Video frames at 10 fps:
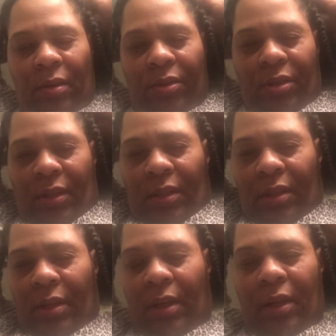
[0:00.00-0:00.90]

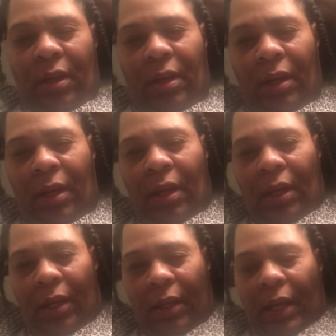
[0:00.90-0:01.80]
Just
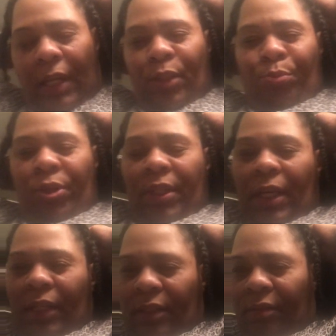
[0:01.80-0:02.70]
a nice
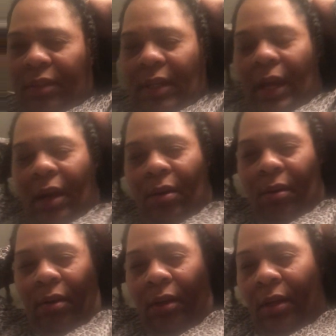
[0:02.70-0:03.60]
protective style
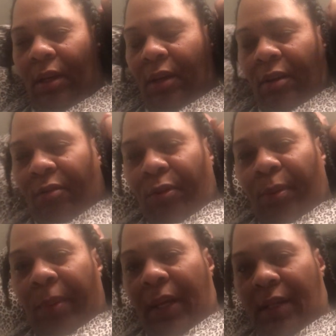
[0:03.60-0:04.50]
for
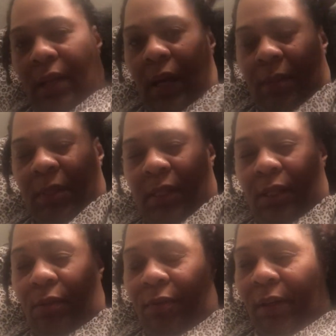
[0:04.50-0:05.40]
bedtime. It's
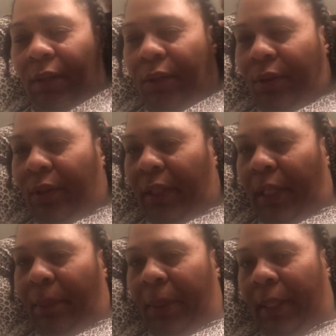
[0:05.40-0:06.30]
still very
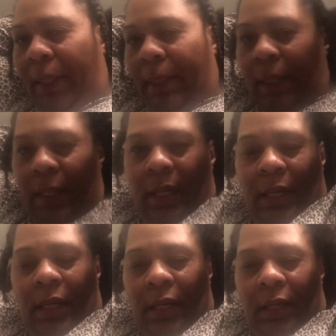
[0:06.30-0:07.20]
early, but
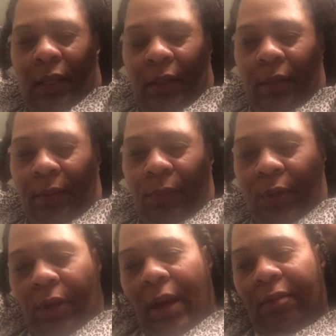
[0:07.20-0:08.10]

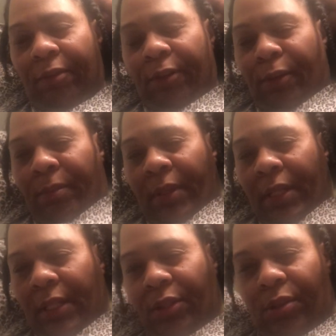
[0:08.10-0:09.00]
when you have a few
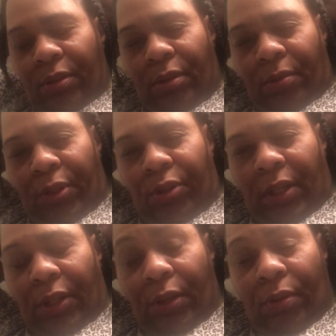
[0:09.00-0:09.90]
minutes, you do what you
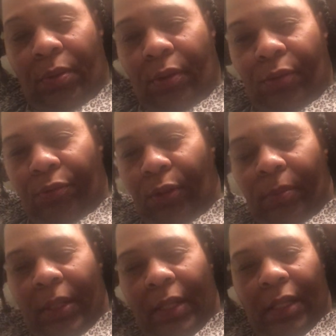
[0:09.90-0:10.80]
can do in those few
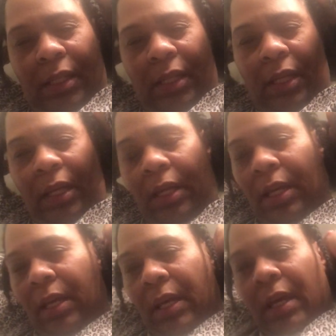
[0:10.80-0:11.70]
minutes.
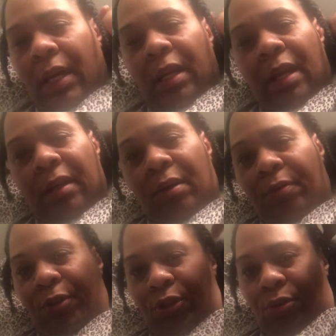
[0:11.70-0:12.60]
And I know
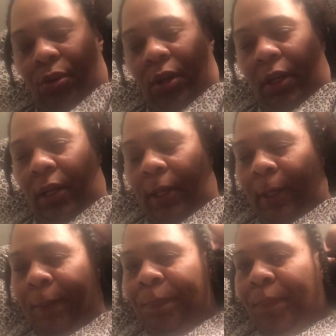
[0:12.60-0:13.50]
for sure
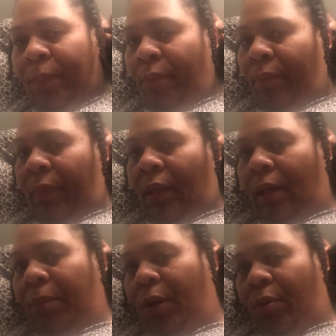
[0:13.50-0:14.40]

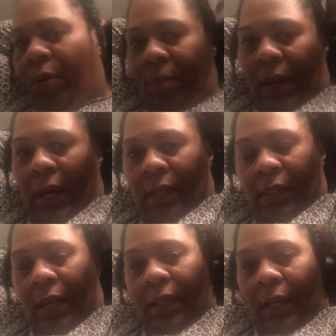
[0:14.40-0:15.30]
I'm not going back
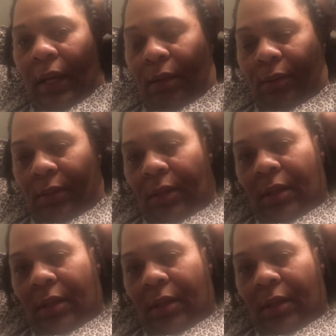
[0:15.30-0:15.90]
outside the house